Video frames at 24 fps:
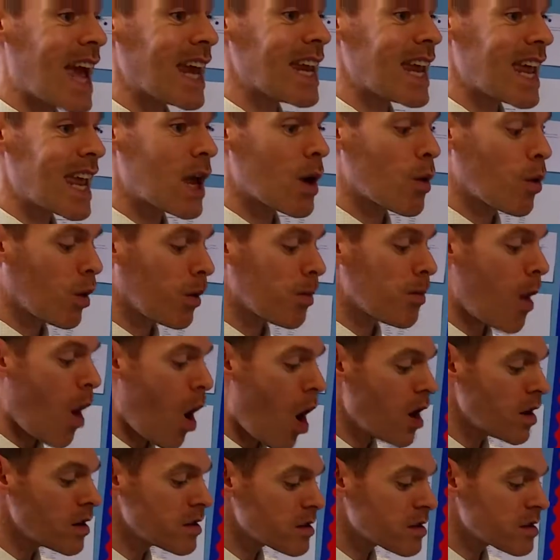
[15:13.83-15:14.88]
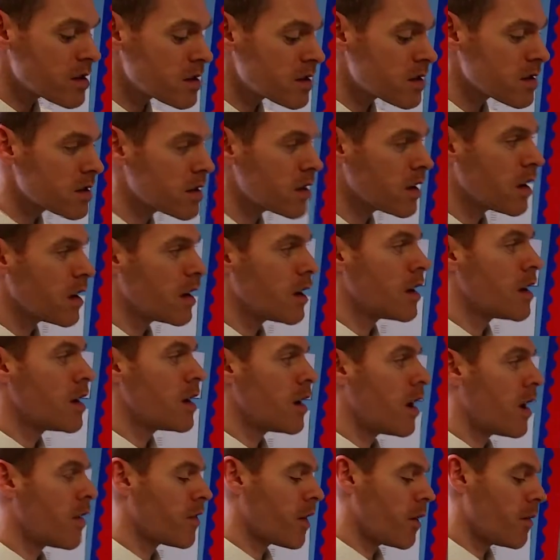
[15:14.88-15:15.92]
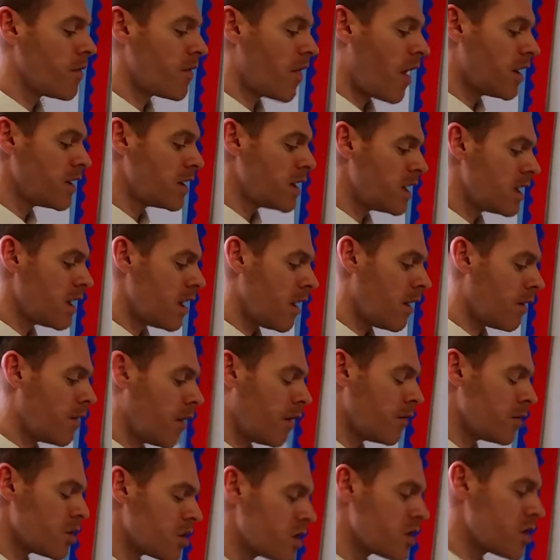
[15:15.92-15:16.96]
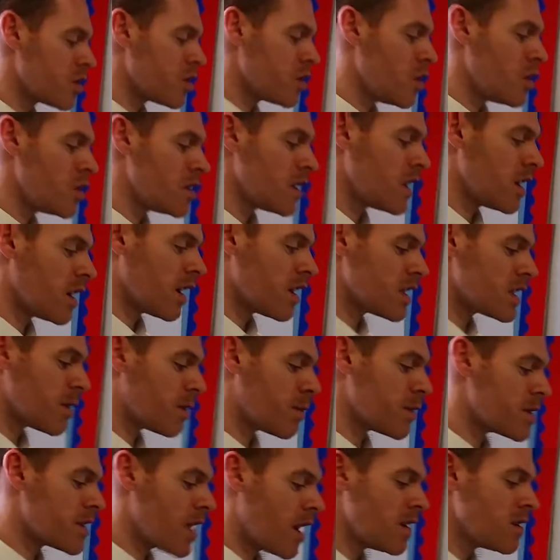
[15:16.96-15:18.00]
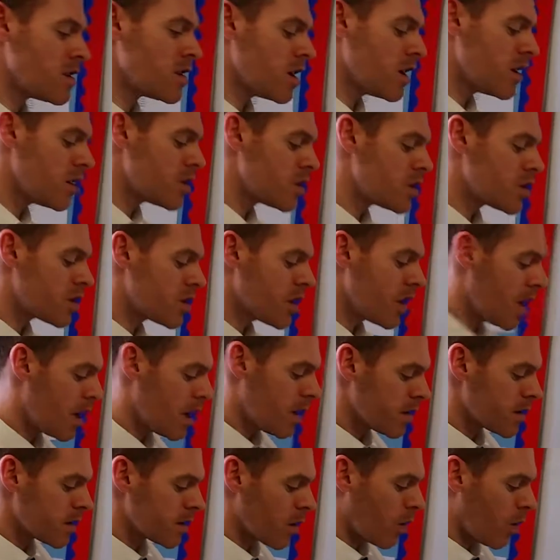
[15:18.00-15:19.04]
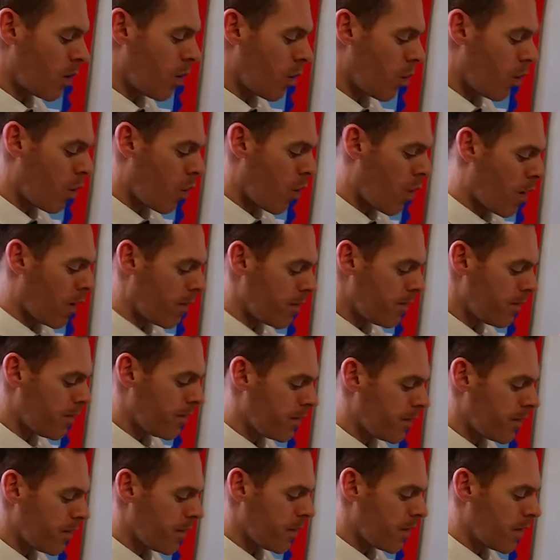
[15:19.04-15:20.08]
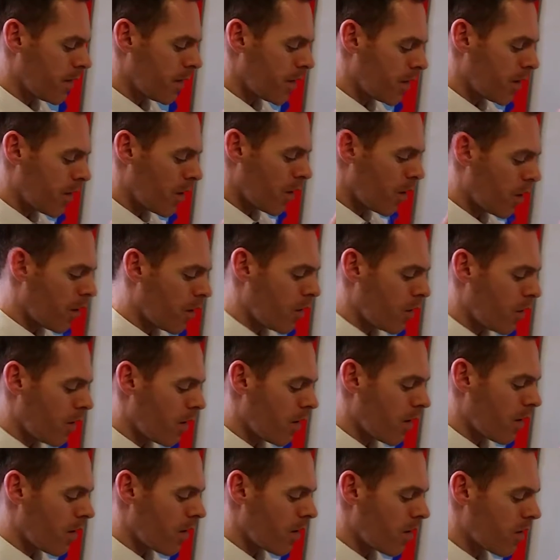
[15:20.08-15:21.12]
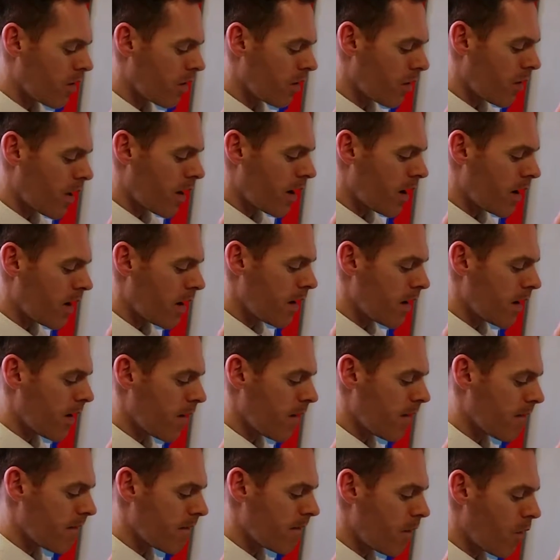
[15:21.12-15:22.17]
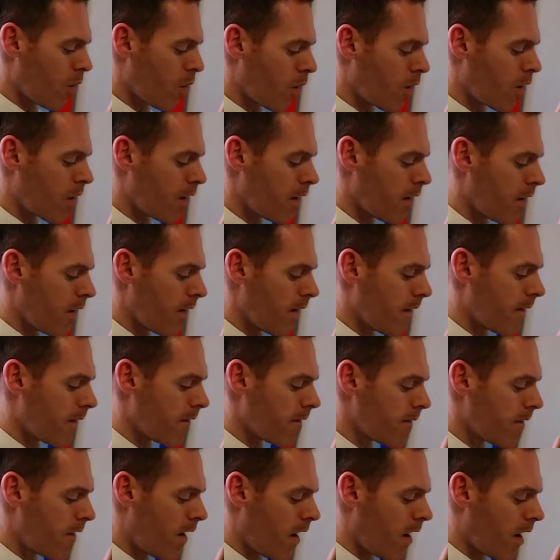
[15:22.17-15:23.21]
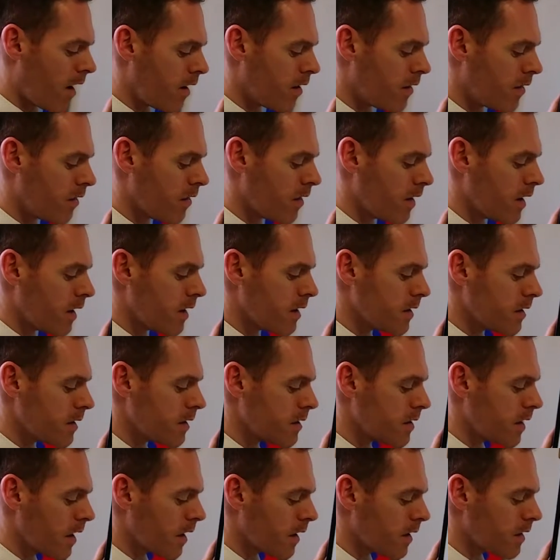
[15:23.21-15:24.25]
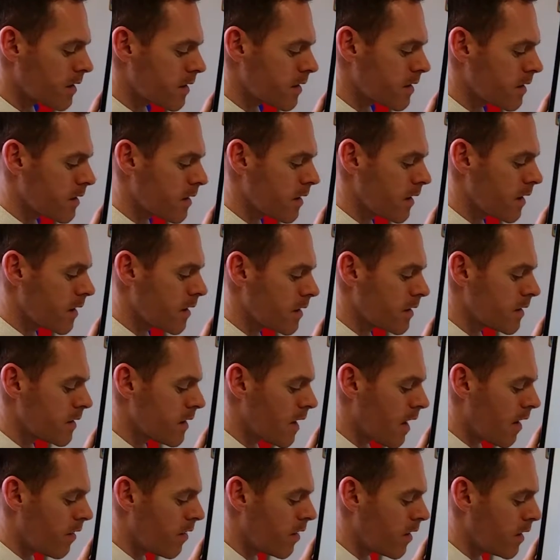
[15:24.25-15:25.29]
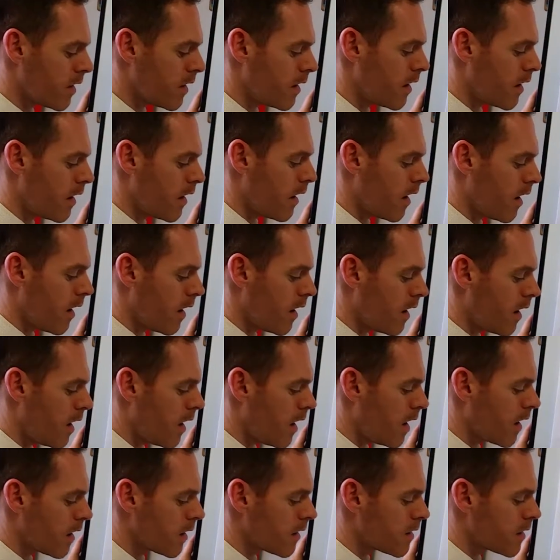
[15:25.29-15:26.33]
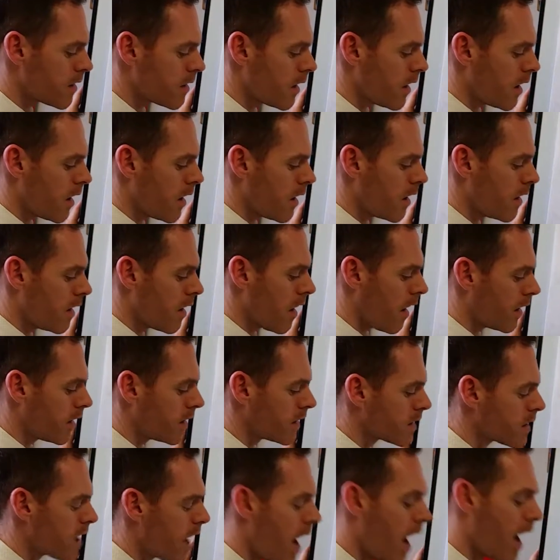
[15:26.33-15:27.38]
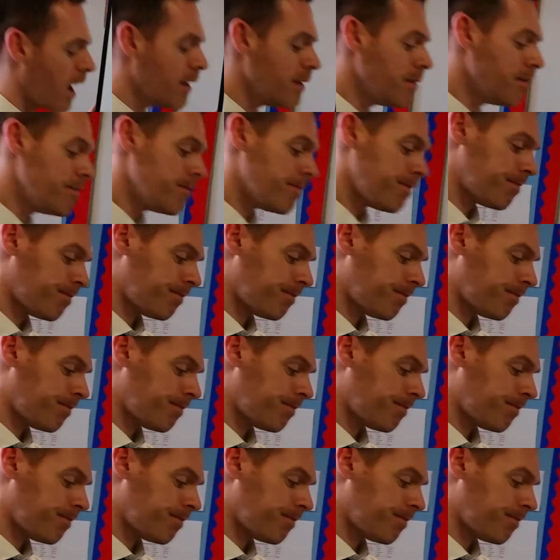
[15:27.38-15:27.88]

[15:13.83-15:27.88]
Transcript: equal parts. If I'm just using it as a percentage, so 1, 2, 3, 4, 5, 6, 7, 8, 9, 10.